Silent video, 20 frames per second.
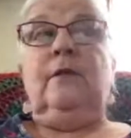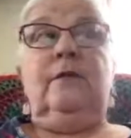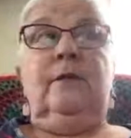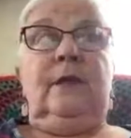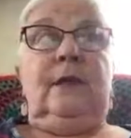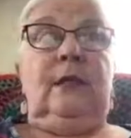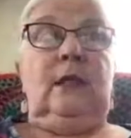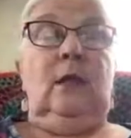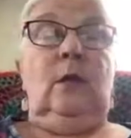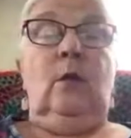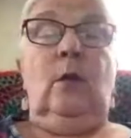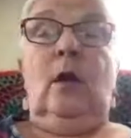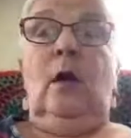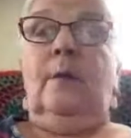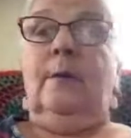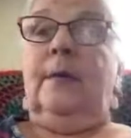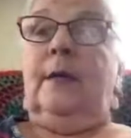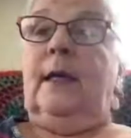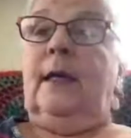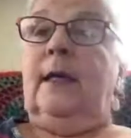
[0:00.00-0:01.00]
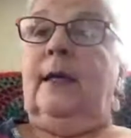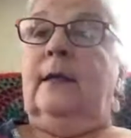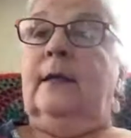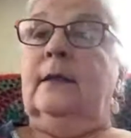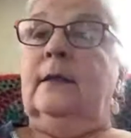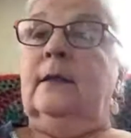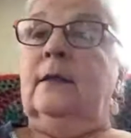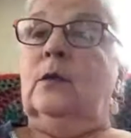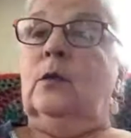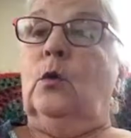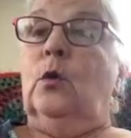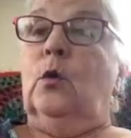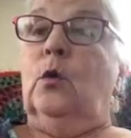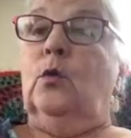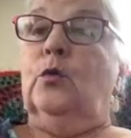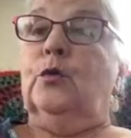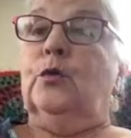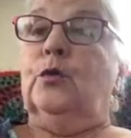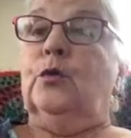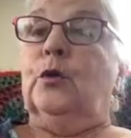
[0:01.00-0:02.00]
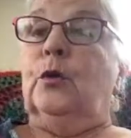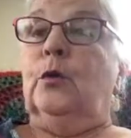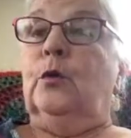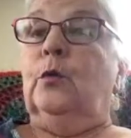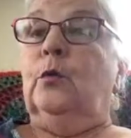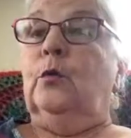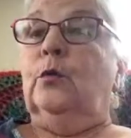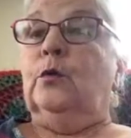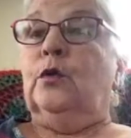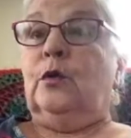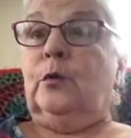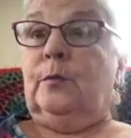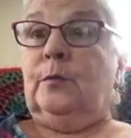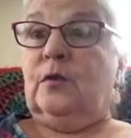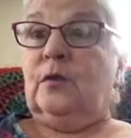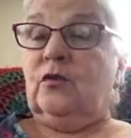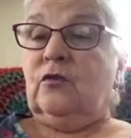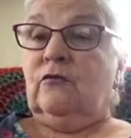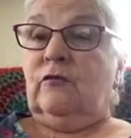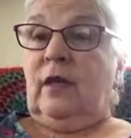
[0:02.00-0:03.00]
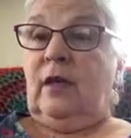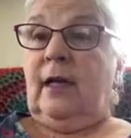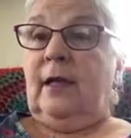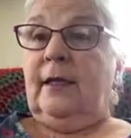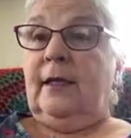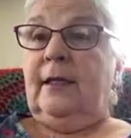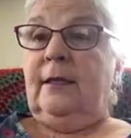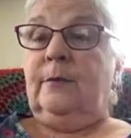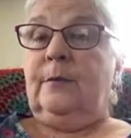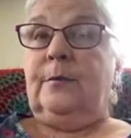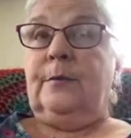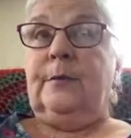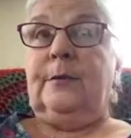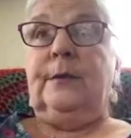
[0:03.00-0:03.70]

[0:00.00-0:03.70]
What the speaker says: video up, and also subscribe,